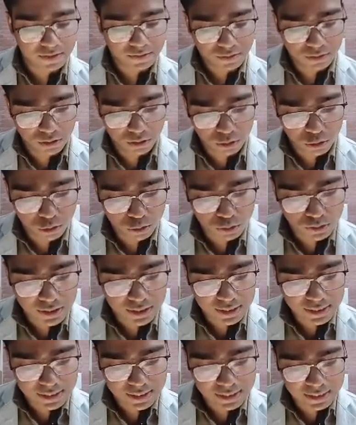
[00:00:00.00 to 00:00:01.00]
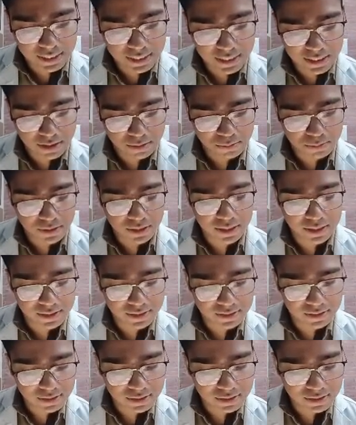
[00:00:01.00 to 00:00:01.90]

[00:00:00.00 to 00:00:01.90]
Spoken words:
We all know that enalapril is